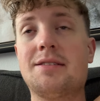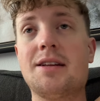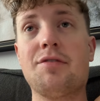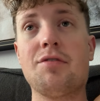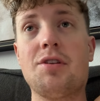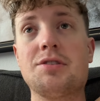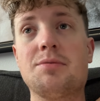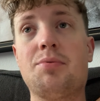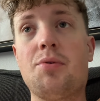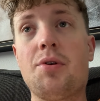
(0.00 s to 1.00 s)
Thank you for all the
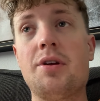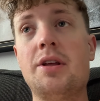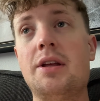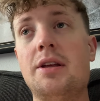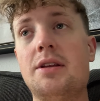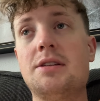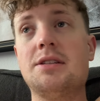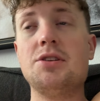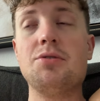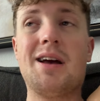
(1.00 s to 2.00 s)
support.
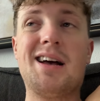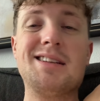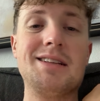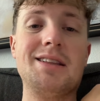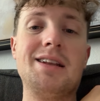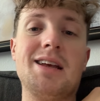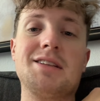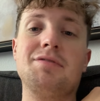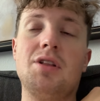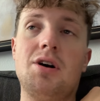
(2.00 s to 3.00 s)
See you guys in the
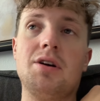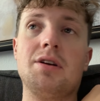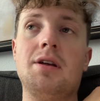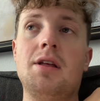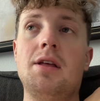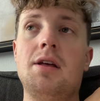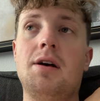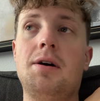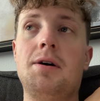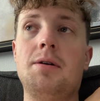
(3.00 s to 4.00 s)
next vlog.
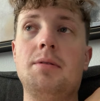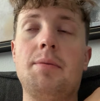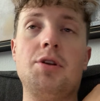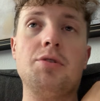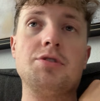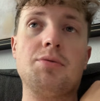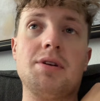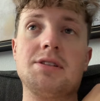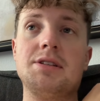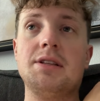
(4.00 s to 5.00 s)
Um, let me know what you
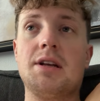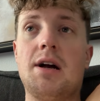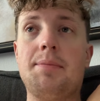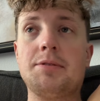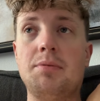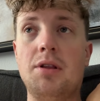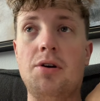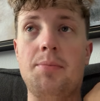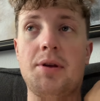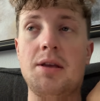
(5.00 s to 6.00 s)
want to see in the comments
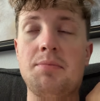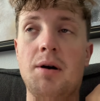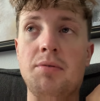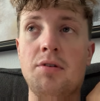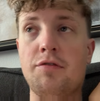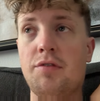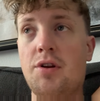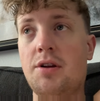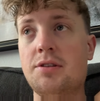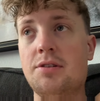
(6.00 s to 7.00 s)
below. I'm going to keep uploading for
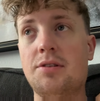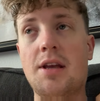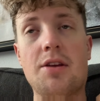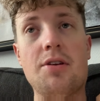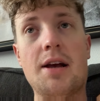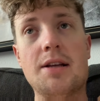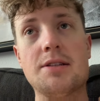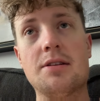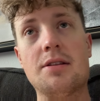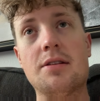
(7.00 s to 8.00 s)
y'all. So thank you
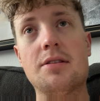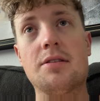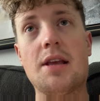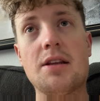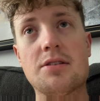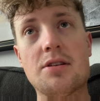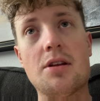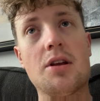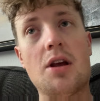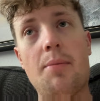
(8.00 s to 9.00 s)
guys. Things
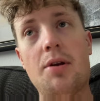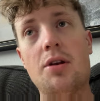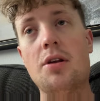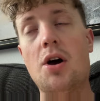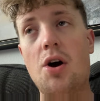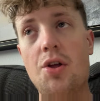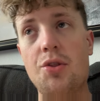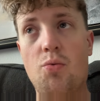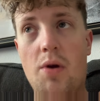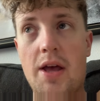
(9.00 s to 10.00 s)
coming on
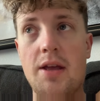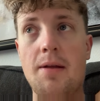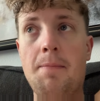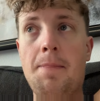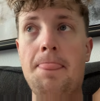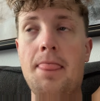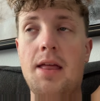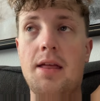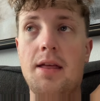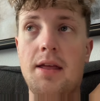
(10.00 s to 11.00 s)
the way.
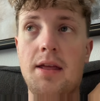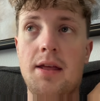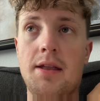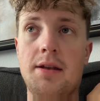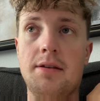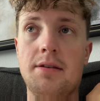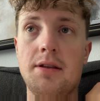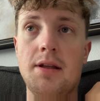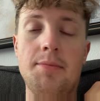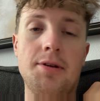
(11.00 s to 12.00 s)
And
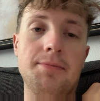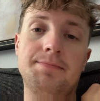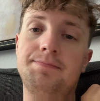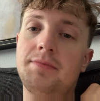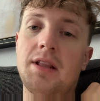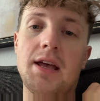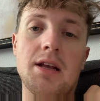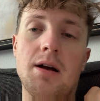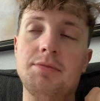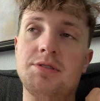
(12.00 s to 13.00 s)
yeah, man. Like,
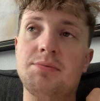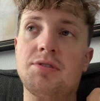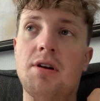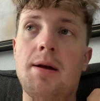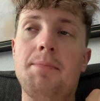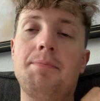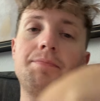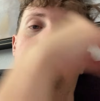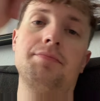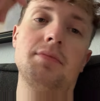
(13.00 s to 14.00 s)
comment, subscribe.
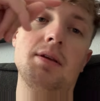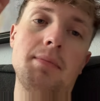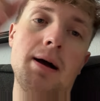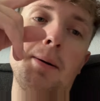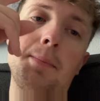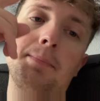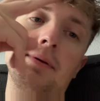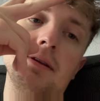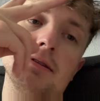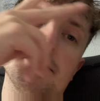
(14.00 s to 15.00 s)
I'm out.
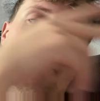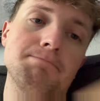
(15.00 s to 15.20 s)
Peace.